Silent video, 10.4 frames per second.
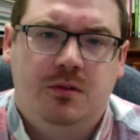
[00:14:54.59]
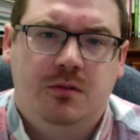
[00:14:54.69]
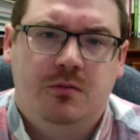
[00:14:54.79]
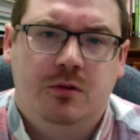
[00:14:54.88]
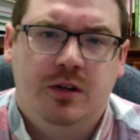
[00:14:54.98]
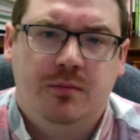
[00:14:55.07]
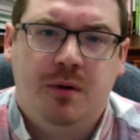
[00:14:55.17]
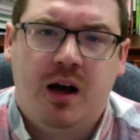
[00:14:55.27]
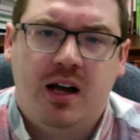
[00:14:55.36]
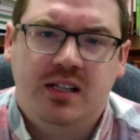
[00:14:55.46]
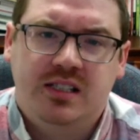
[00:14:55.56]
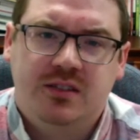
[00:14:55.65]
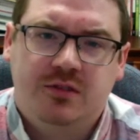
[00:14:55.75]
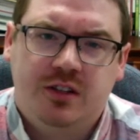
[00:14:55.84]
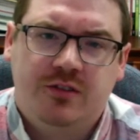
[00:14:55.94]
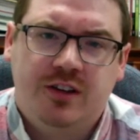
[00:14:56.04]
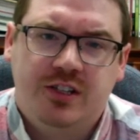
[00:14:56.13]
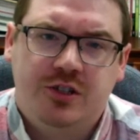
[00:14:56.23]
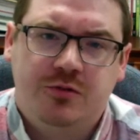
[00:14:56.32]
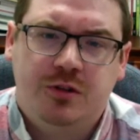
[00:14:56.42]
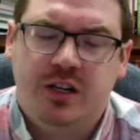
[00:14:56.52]
Would it positively affect
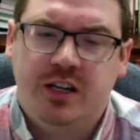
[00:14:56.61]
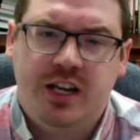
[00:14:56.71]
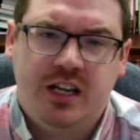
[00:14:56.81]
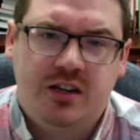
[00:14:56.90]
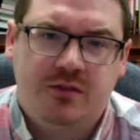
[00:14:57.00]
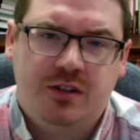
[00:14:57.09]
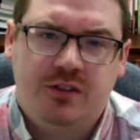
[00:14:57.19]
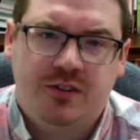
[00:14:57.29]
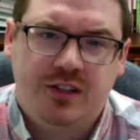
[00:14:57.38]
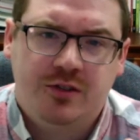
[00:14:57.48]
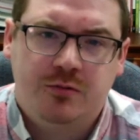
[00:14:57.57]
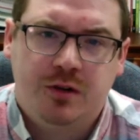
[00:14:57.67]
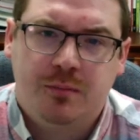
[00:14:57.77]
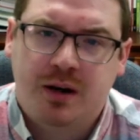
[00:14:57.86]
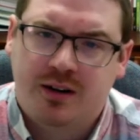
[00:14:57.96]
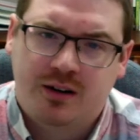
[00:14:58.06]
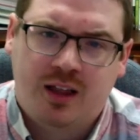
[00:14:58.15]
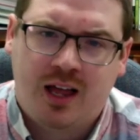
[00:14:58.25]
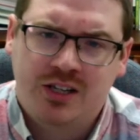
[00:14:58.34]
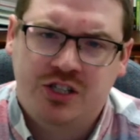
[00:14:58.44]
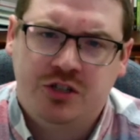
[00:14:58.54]
you? Would it negatively affect you? Would it
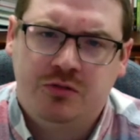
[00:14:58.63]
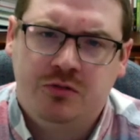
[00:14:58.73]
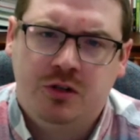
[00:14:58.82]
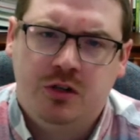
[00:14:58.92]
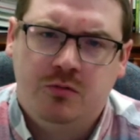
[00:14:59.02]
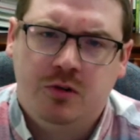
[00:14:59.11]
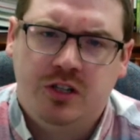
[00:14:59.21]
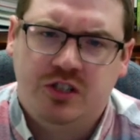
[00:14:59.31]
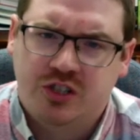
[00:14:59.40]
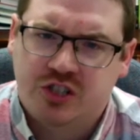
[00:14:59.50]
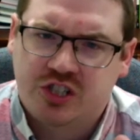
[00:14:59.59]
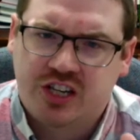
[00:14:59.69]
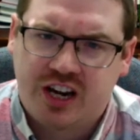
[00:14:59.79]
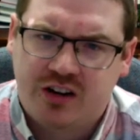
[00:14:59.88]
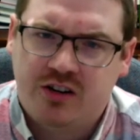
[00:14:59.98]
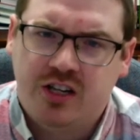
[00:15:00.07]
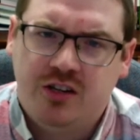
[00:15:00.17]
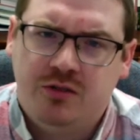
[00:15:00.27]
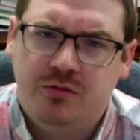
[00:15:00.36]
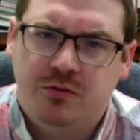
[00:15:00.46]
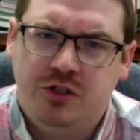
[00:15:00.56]
paralyze you? Would it just scare
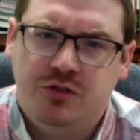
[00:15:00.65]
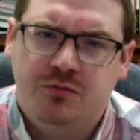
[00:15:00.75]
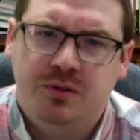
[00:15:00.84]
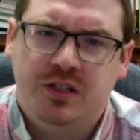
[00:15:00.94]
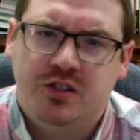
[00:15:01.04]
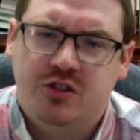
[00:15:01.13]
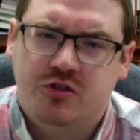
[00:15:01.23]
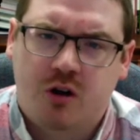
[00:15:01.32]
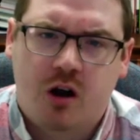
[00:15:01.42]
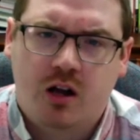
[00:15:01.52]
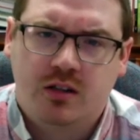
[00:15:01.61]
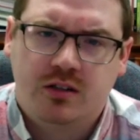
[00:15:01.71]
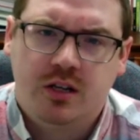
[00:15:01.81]
you? Would you be distraught?